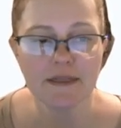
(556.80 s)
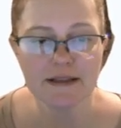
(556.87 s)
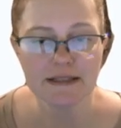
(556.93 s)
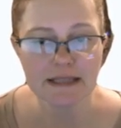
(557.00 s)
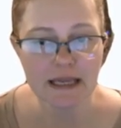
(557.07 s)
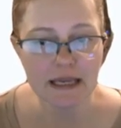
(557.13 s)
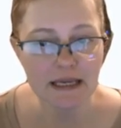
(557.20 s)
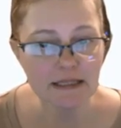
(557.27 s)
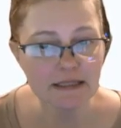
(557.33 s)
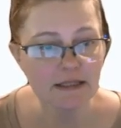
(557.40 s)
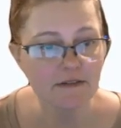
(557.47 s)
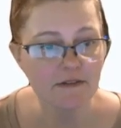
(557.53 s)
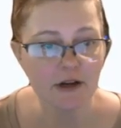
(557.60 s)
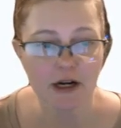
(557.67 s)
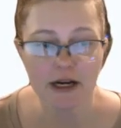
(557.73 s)
In this case,
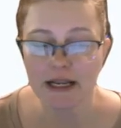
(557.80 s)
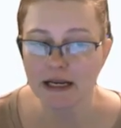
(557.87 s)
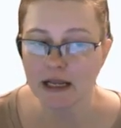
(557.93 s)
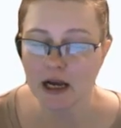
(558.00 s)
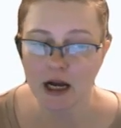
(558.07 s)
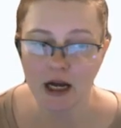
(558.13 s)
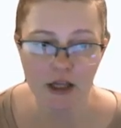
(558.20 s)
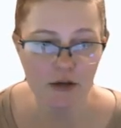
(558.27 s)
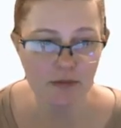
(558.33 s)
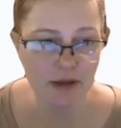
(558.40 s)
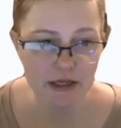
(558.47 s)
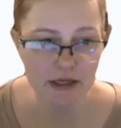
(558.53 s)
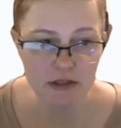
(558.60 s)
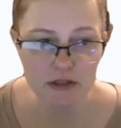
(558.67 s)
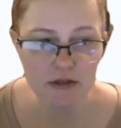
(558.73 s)
if there are any
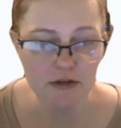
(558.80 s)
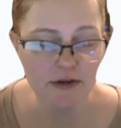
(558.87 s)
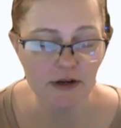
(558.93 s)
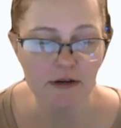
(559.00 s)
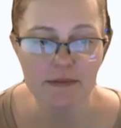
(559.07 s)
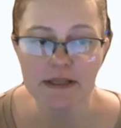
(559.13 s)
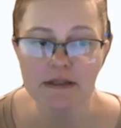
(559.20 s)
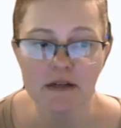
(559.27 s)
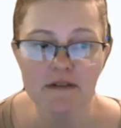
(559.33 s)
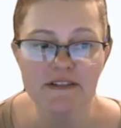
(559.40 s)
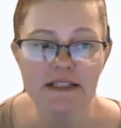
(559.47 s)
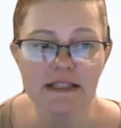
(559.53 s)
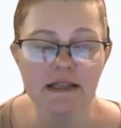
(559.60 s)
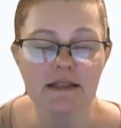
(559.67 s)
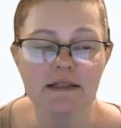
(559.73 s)
occupational therapy
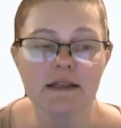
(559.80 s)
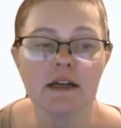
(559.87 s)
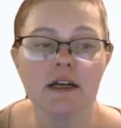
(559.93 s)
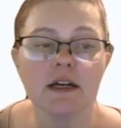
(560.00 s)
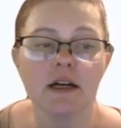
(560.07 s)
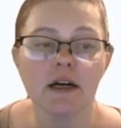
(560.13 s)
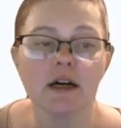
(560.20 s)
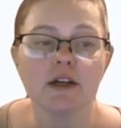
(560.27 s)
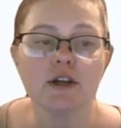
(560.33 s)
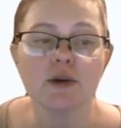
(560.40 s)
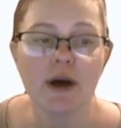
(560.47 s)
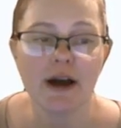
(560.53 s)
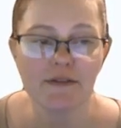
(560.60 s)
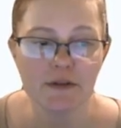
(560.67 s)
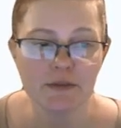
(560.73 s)
services,
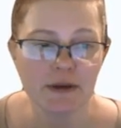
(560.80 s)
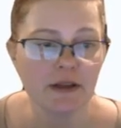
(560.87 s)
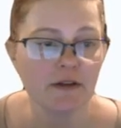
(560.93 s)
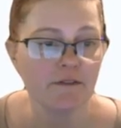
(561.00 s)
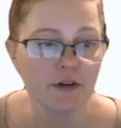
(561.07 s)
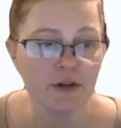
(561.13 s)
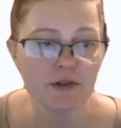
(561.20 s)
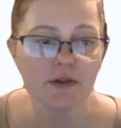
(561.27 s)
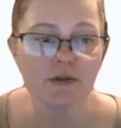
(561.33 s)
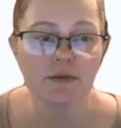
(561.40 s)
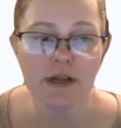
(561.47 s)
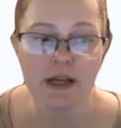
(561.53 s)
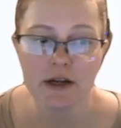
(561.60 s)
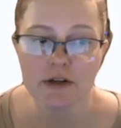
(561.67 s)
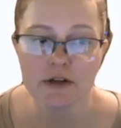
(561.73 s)
you have to pay the first
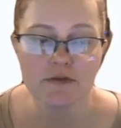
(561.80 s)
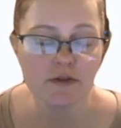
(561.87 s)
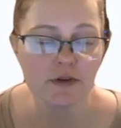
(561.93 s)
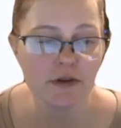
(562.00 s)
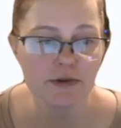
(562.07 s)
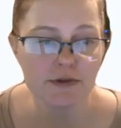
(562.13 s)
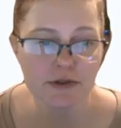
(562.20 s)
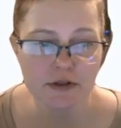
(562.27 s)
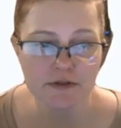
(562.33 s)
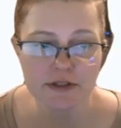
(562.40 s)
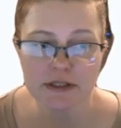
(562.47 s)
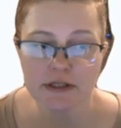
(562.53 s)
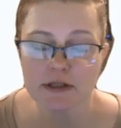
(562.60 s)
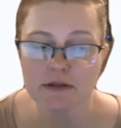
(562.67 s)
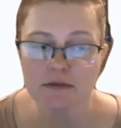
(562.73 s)
$300 for those
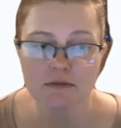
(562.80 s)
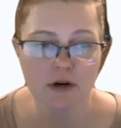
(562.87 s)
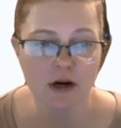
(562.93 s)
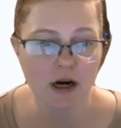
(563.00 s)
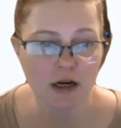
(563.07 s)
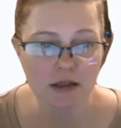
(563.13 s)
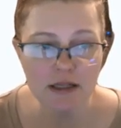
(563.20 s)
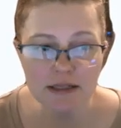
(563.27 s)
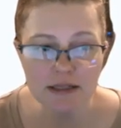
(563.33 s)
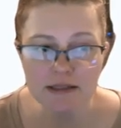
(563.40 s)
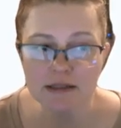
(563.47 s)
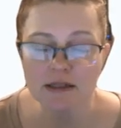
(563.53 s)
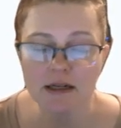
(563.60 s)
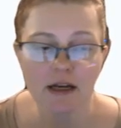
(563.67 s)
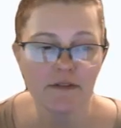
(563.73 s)
services,
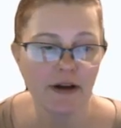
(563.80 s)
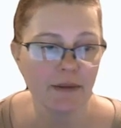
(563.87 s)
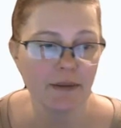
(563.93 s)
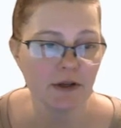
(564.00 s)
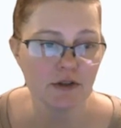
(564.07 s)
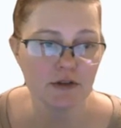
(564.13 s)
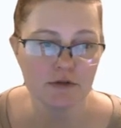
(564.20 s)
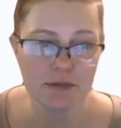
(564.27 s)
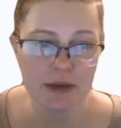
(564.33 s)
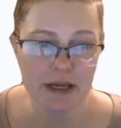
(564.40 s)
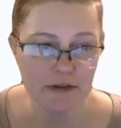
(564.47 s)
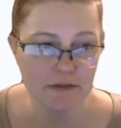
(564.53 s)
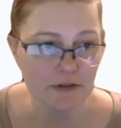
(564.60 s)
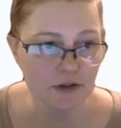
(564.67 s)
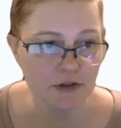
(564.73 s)
regardless of how much you've
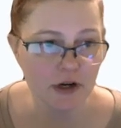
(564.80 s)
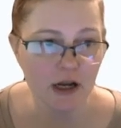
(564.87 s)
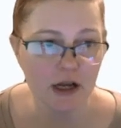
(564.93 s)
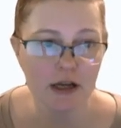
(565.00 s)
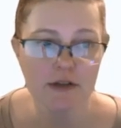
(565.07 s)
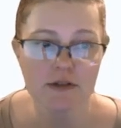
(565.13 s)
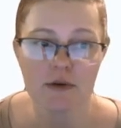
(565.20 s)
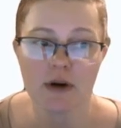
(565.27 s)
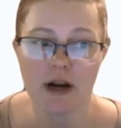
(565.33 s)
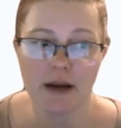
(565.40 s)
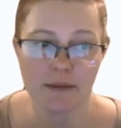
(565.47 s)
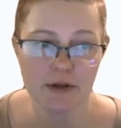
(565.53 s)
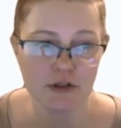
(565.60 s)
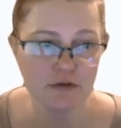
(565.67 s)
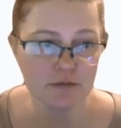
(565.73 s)
paid for drugs or
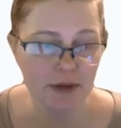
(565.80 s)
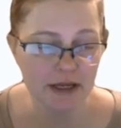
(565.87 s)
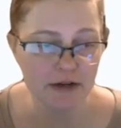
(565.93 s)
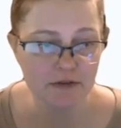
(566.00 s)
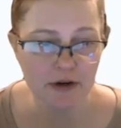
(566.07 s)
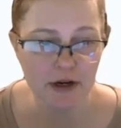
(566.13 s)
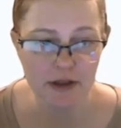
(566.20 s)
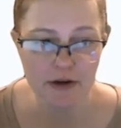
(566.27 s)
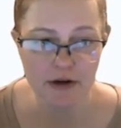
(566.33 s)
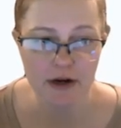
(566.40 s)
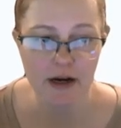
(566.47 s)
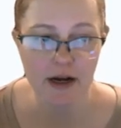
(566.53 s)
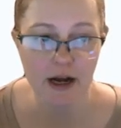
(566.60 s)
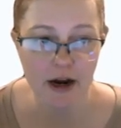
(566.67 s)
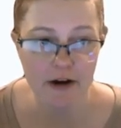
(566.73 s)
how much you've paid for other
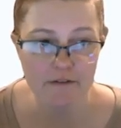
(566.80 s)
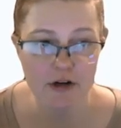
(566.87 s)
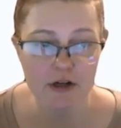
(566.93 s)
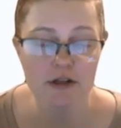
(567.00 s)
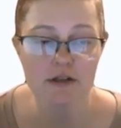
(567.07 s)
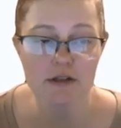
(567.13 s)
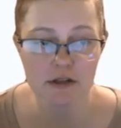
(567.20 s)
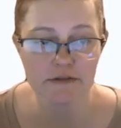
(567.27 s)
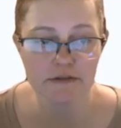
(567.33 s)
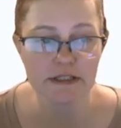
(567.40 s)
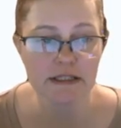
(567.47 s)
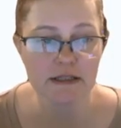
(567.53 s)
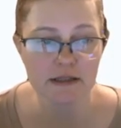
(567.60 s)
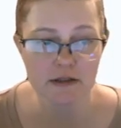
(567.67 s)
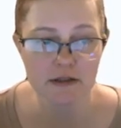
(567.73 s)
covered
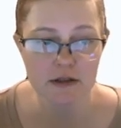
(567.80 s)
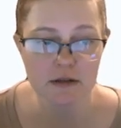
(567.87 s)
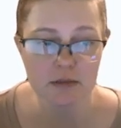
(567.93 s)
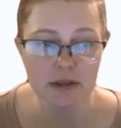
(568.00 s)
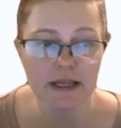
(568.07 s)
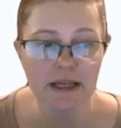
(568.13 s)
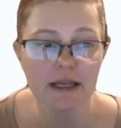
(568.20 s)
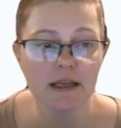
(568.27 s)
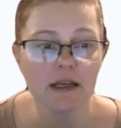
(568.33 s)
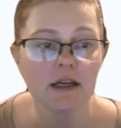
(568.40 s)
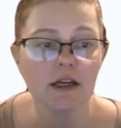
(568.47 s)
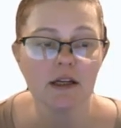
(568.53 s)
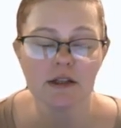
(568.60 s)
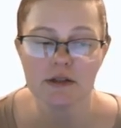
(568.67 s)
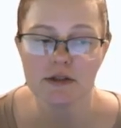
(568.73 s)
services under the plan.
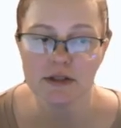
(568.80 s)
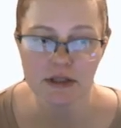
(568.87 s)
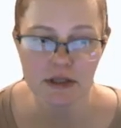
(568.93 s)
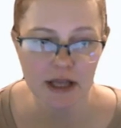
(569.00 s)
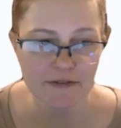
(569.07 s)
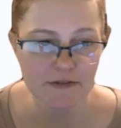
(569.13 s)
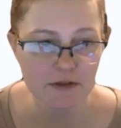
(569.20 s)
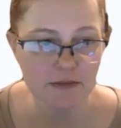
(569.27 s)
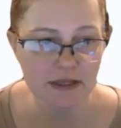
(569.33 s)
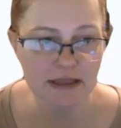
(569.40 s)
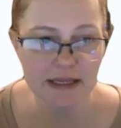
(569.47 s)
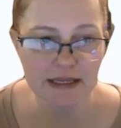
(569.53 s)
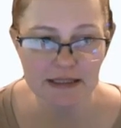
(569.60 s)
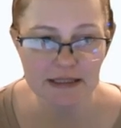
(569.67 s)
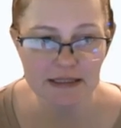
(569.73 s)
Still have to
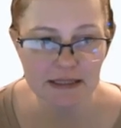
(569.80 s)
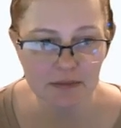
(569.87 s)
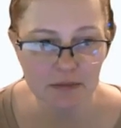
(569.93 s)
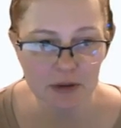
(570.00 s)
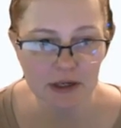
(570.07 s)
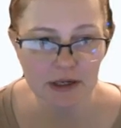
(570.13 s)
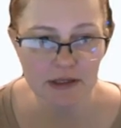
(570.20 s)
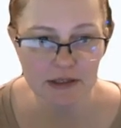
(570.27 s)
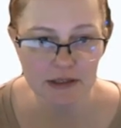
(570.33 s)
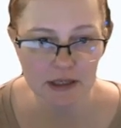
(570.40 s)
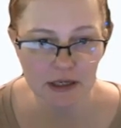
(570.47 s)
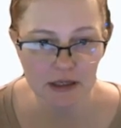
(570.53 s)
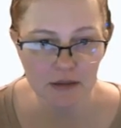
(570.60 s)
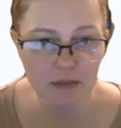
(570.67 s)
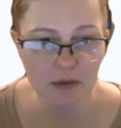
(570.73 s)
meet that separate
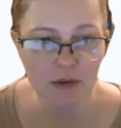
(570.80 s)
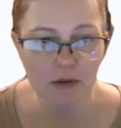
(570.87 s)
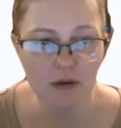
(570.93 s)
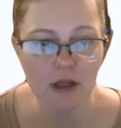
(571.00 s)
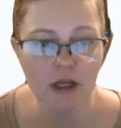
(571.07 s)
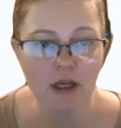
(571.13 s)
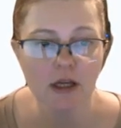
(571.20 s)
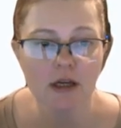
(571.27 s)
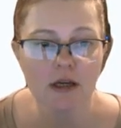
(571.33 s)
deductible.